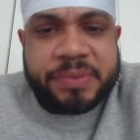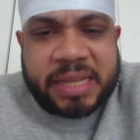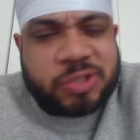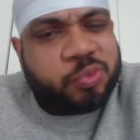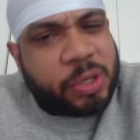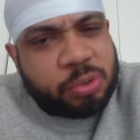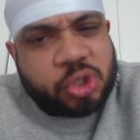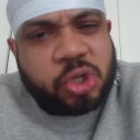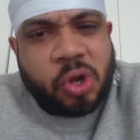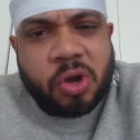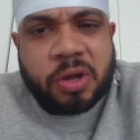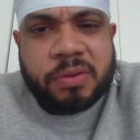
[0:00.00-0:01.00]
That's real
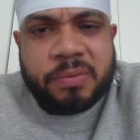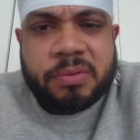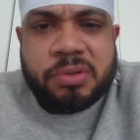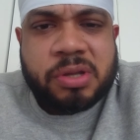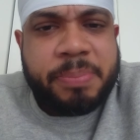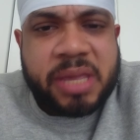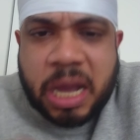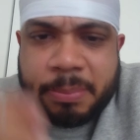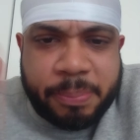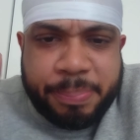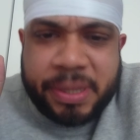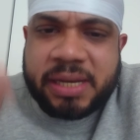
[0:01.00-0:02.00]
talk. You could
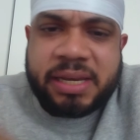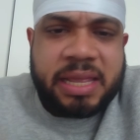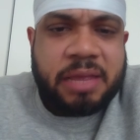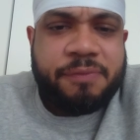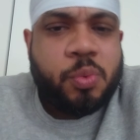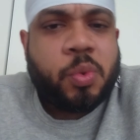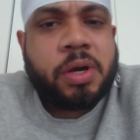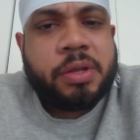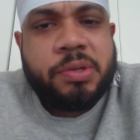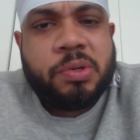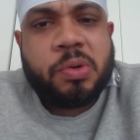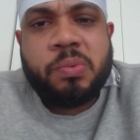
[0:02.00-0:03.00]
become a billionaire if you
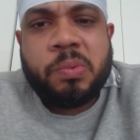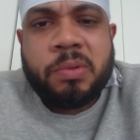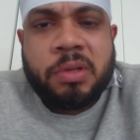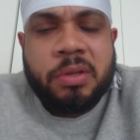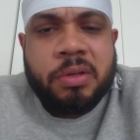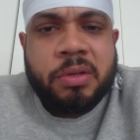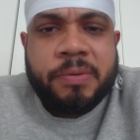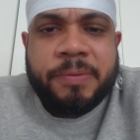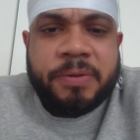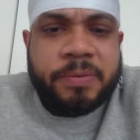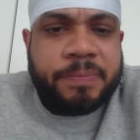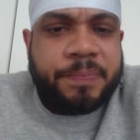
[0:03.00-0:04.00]
want, you know?
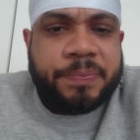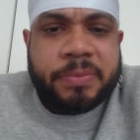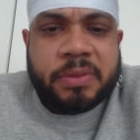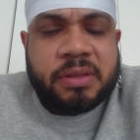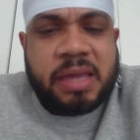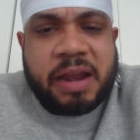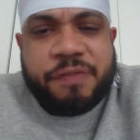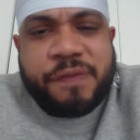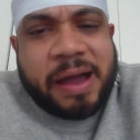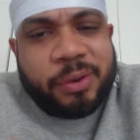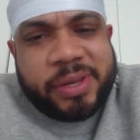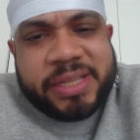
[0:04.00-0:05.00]
You gotta
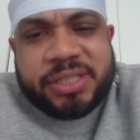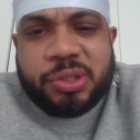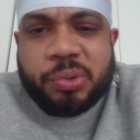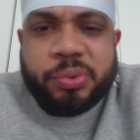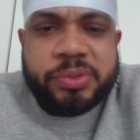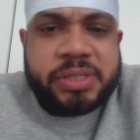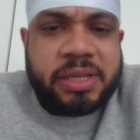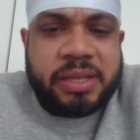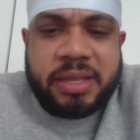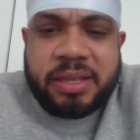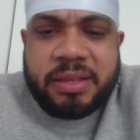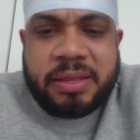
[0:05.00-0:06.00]
follow these dudes and,
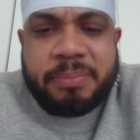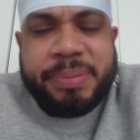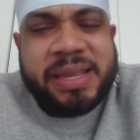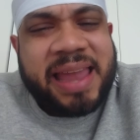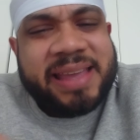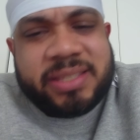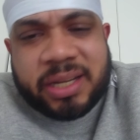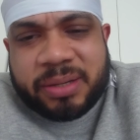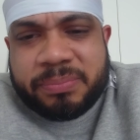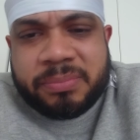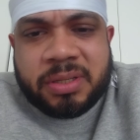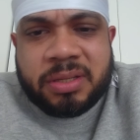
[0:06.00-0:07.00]
and, and be like
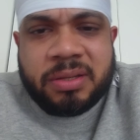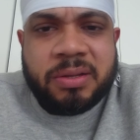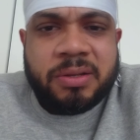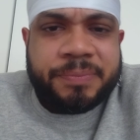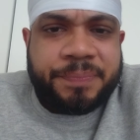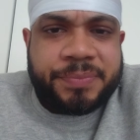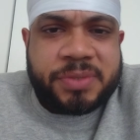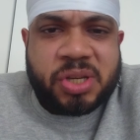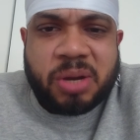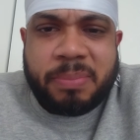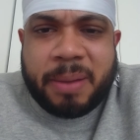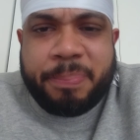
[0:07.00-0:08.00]
them.
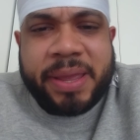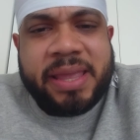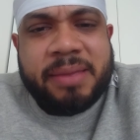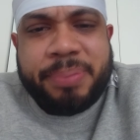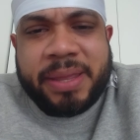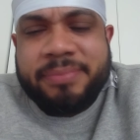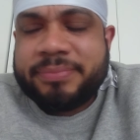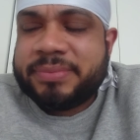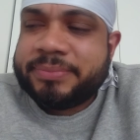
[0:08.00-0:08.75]
Talk about pay, pay.